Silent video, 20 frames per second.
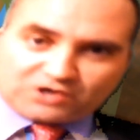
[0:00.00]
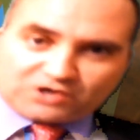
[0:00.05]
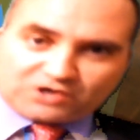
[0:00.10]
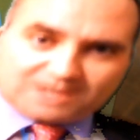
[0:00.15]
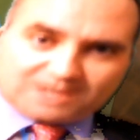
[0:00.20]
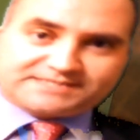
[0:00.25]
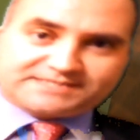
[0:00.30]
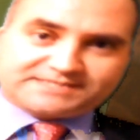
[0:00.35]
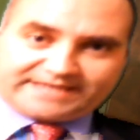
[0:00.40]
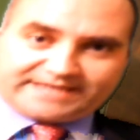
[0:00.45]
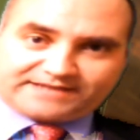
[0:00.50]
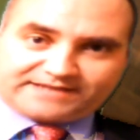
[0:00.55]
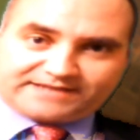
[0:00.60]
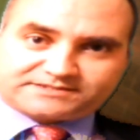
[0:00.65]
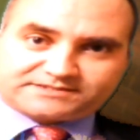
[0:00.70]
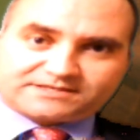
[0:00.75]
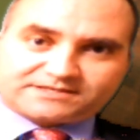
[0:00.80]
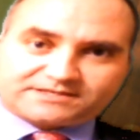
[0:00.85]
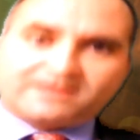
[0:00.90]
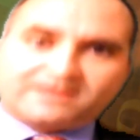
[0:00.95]
in
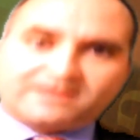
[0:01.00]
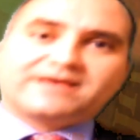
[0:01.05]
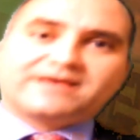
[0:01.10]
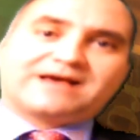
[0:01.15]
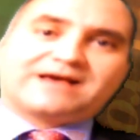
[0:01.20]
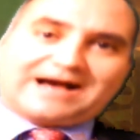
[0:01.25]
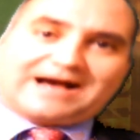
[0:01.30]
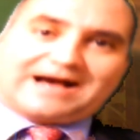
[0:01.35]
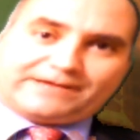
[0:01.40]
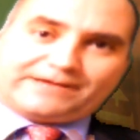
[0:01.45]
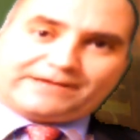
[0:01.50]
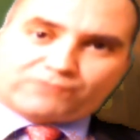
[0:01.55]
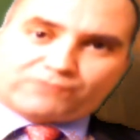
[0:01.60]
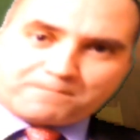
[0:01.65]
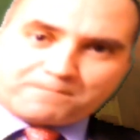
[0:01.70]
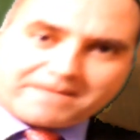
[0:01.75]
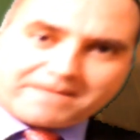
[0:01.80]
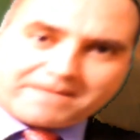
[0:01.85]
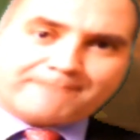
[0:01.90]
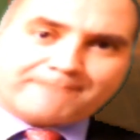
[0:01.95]
context, I
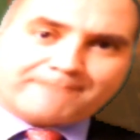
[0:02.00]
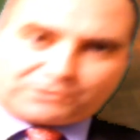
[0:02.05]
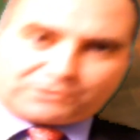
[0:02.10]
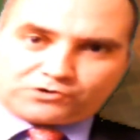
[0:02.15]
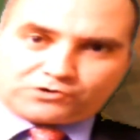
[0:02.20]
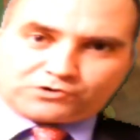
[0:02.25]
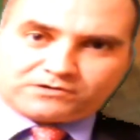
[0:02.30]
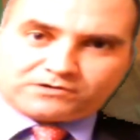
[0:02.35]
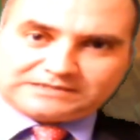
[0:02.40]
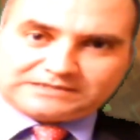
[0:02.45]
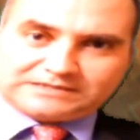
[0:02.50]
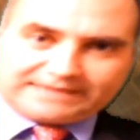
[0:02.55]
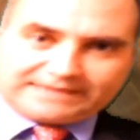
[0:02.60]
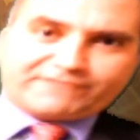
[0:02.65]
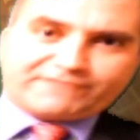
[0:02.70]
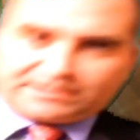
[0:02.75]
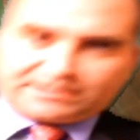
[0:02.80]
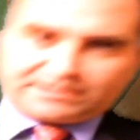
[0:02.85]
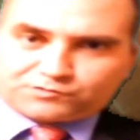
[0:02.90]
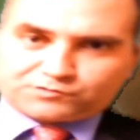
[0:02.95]
remember
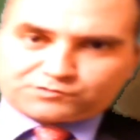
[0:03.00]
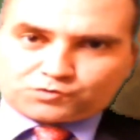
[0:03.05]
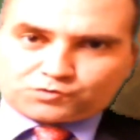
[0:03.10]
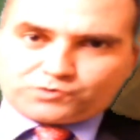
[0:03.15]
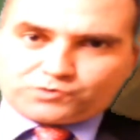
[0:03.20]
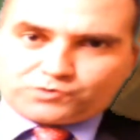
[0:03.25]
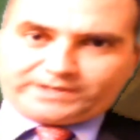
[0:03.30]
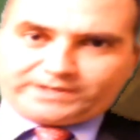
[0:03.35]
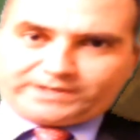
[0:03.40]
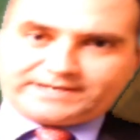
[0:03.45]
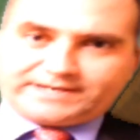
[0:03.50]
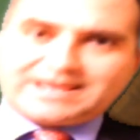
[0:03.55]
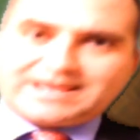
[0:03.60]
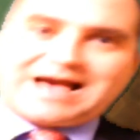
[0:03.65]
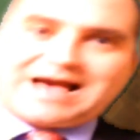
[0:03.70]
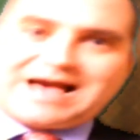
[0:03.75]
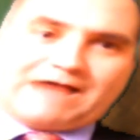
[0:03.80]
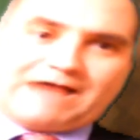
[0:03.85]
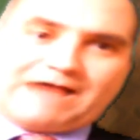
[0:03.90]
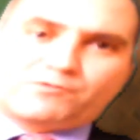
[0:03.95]
living through it.
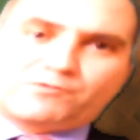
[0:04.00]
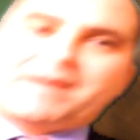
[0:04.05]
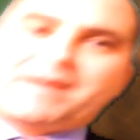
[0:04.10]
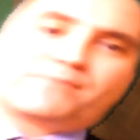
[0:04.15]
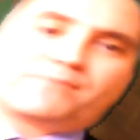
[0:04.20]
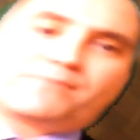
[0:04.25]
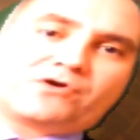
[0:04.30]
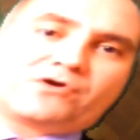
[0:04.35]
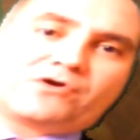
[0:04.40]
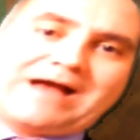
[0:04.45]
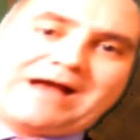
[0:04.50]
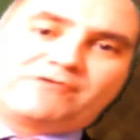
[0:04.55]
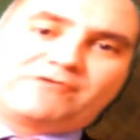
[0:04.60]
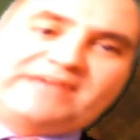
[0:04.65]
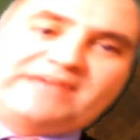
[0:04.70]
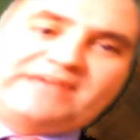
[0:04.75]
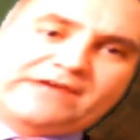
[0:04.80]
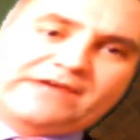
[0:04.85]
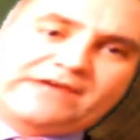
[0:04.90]
I remember how